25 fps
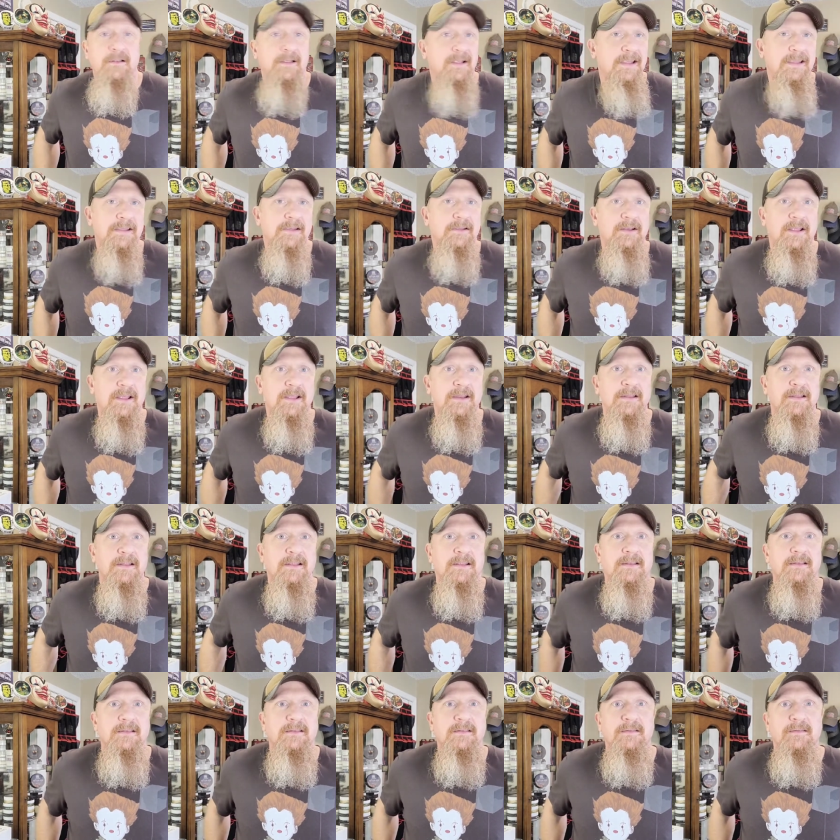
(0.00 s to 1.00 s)
I ain't gonna edit
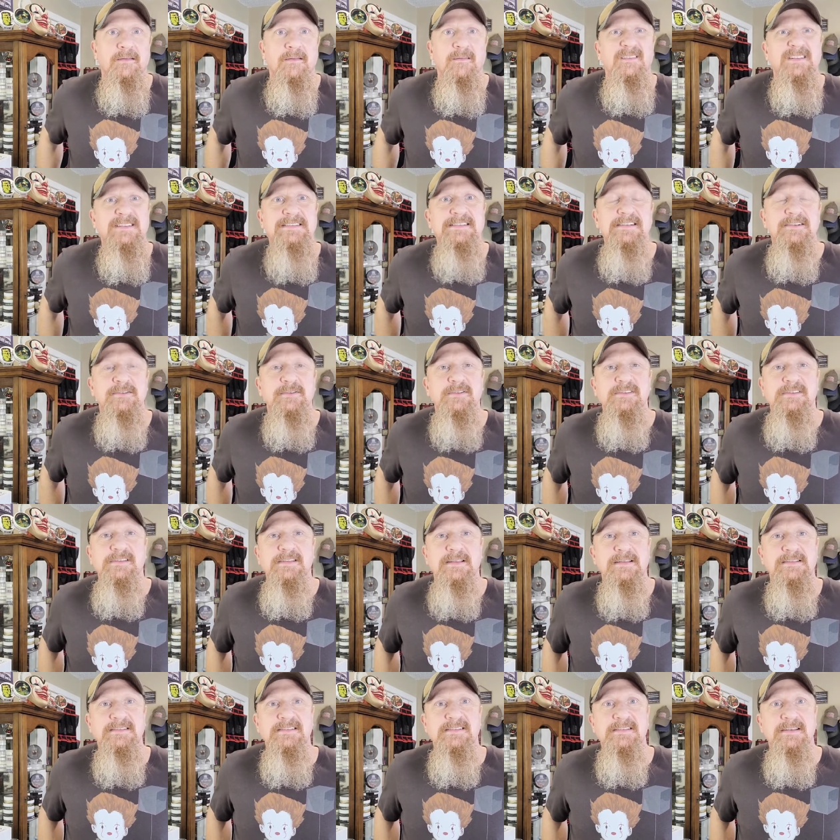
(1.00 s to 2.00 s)
it. Deal with
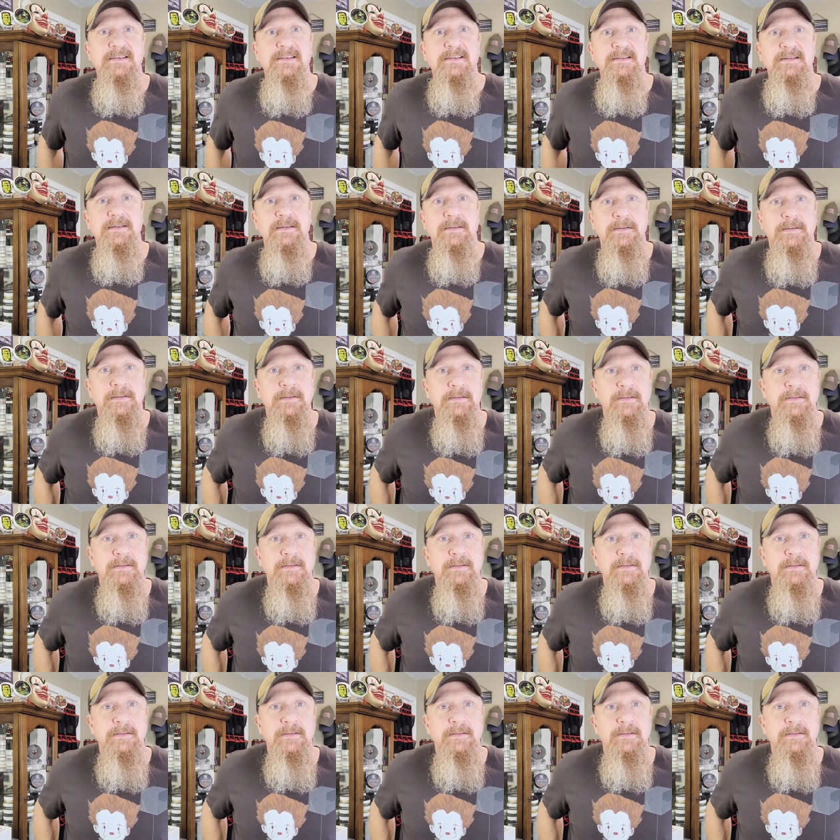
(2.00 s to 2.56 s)
it, son.